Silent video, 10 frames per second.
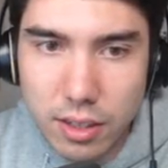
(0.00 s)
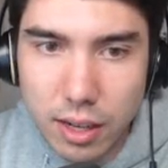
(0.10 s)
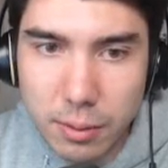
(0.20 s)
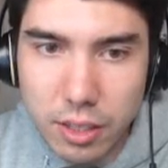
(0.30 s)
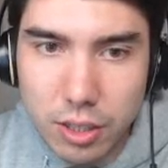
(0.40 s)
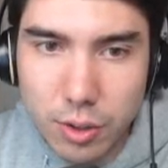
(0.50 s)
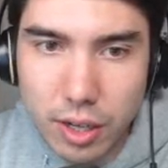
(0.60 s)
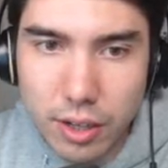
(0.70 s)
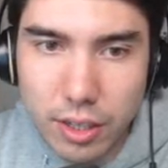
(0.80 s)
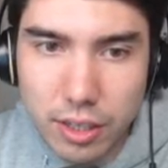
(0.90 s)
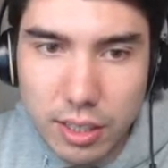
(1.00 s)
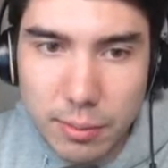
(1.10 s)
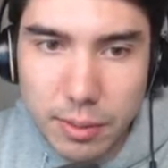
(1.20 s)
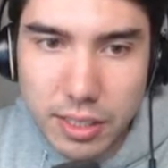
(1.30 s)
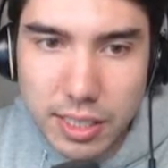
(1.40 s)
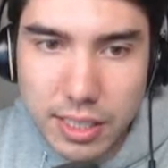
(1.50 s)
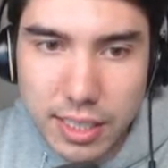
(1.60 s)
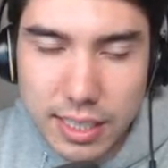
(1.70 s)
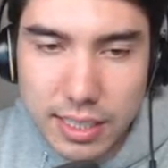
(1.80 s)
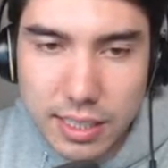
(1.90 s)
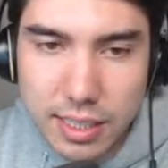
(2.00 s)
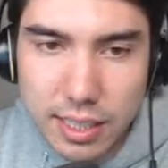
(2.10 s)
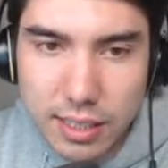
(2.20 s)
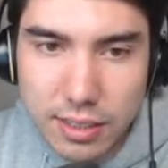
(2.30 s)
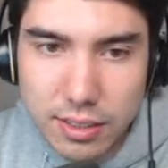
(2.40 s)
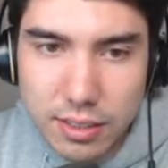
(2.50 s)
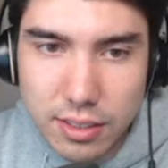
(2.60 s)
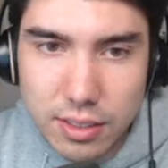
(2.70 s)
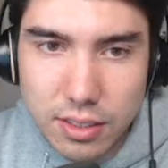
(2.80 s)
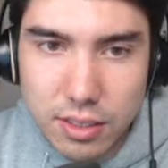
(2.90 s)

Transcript: I'm going to go out on a limb and say Texas Tech is